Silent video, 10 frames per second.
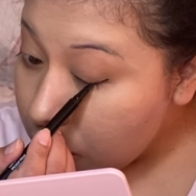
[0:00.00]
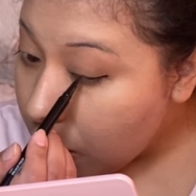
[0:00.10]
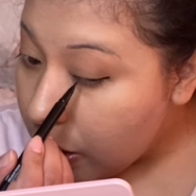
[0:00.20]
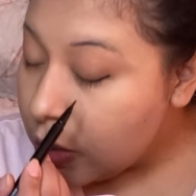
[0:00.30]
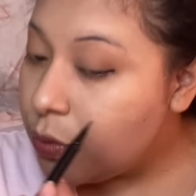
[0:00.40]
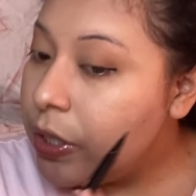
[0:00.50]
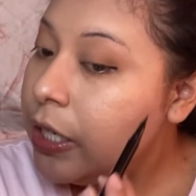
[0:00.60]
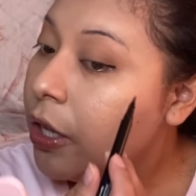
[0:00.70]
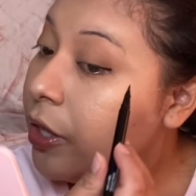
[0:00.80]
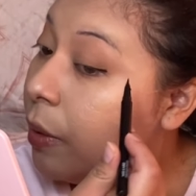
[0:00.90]
And it's really
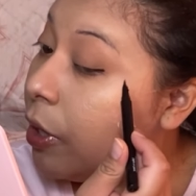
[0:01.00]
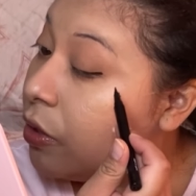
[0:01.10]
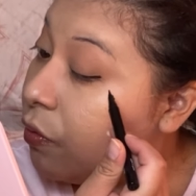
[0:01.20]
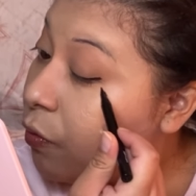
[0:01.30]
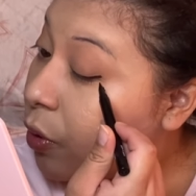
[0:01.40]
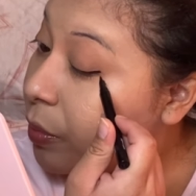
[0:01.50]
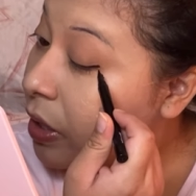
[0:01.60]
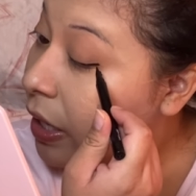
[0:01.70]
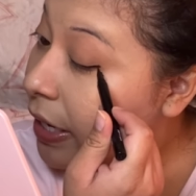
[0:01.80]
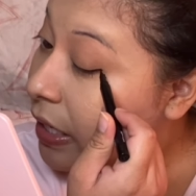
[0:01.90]
nothing about the
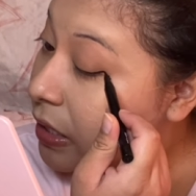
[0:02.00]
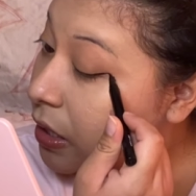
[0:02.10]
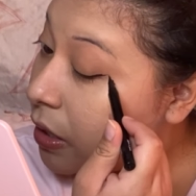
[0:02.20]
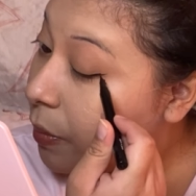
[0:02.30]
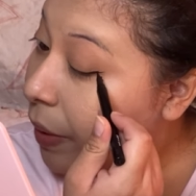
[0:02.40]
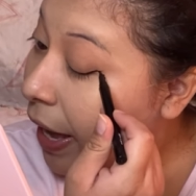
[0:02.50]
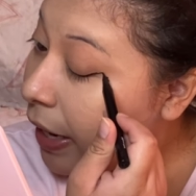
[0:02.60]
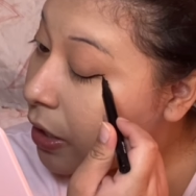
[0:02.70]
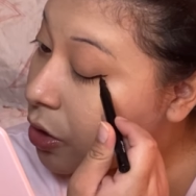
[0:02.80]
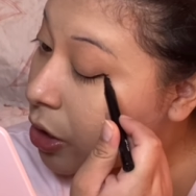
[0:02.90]
formula, it's the
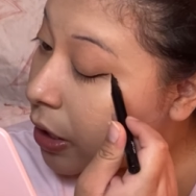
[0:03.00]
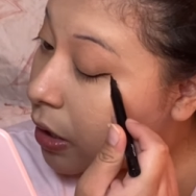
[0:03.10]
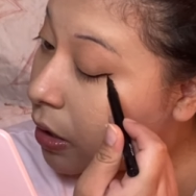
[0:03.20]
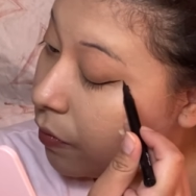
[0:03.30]
packaging.